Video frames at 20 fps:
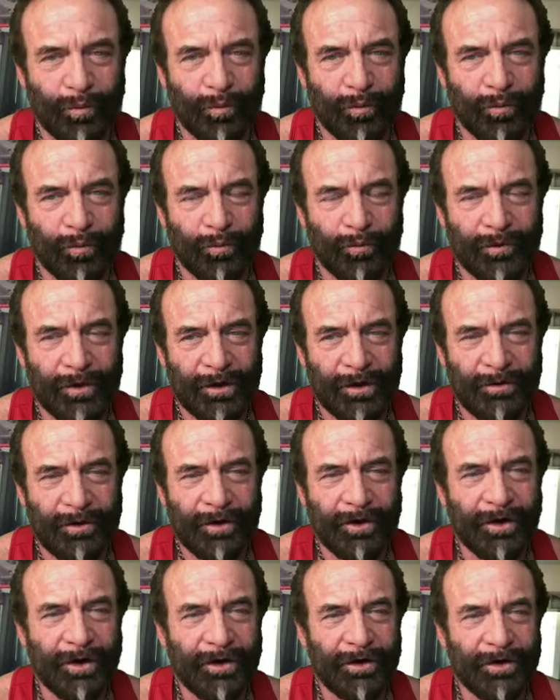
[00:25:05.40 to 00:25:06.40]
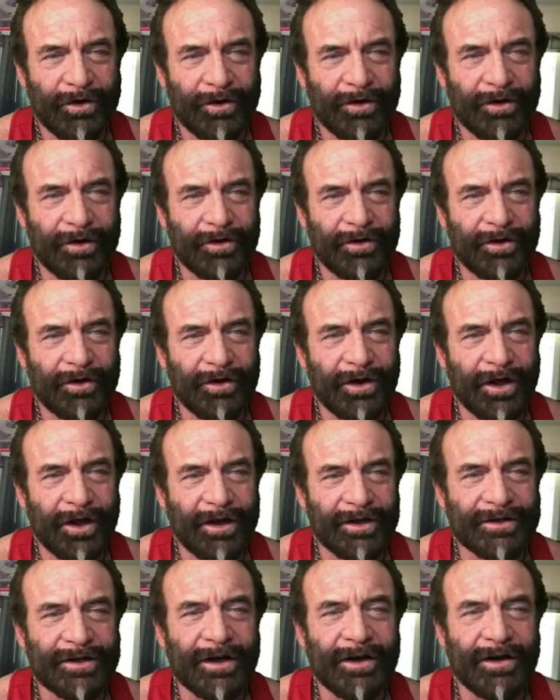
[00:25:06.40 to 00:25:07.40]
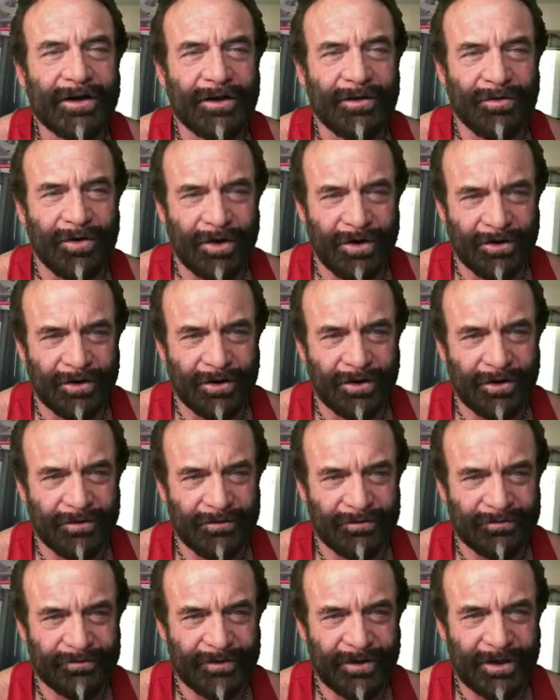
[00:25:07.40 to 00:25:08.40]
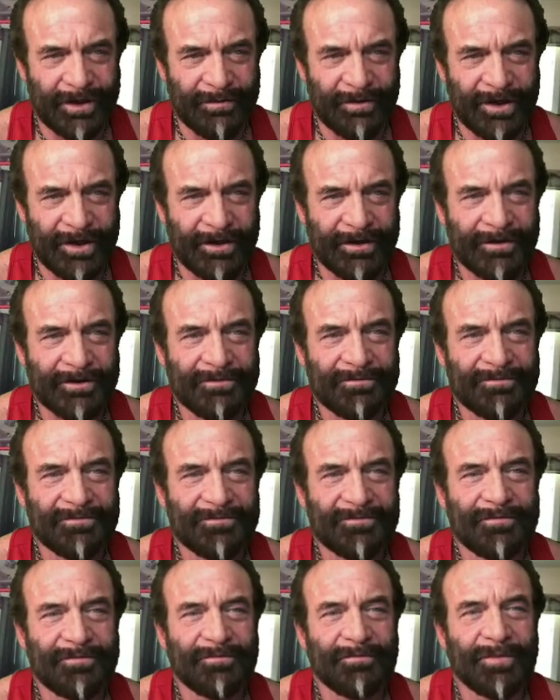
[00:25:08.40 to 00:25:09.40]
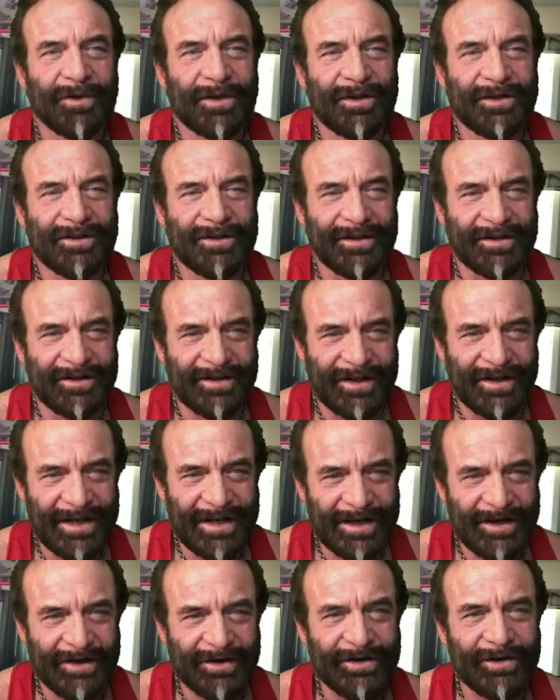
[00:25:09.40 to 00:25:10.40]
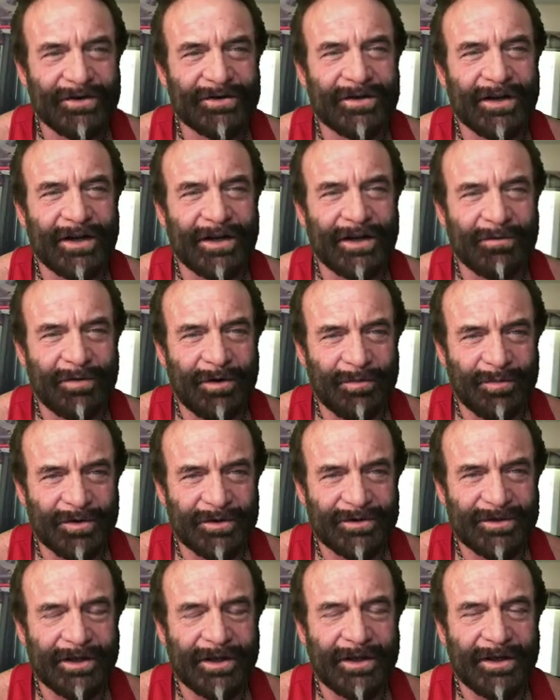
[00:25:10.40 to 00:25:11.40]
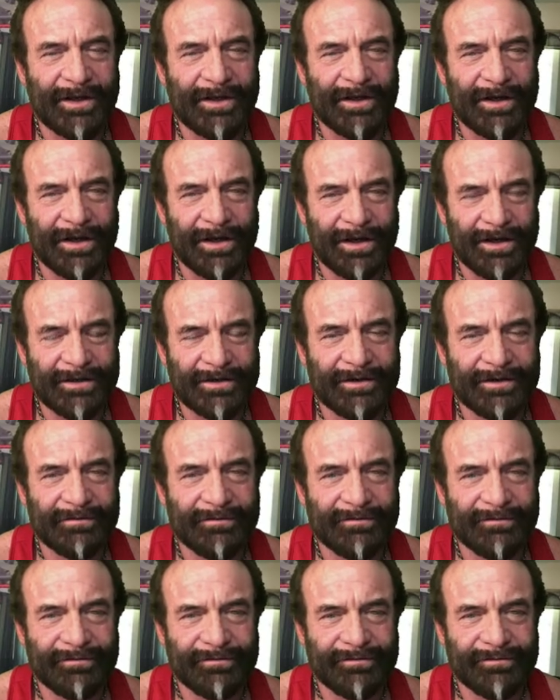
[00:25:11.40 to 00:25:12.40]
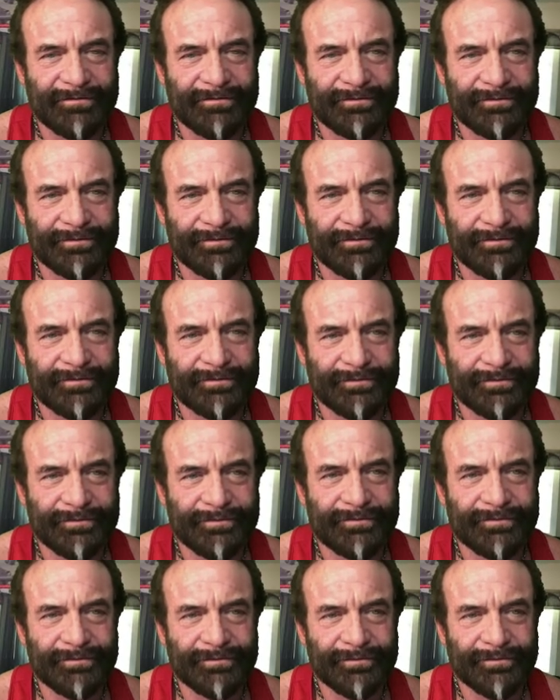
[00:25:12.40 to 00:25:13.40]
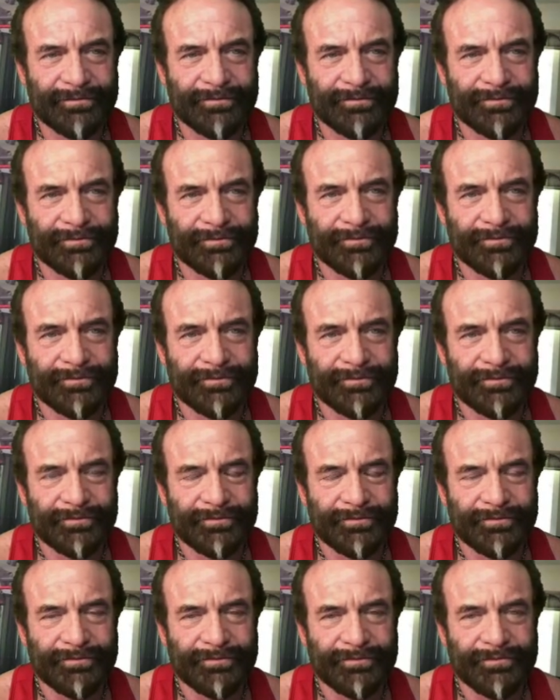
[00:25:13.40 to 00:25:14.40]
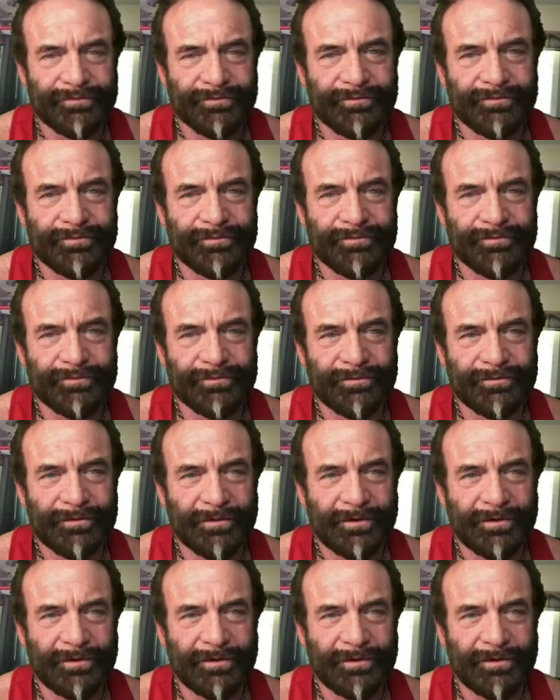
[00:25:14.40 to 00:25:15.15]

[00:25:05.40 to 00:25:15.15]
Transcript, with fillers: Um, because you're not entirely wrong, though. I mean, but the attitudes that can be presented, yes. Yeah. So, yeah,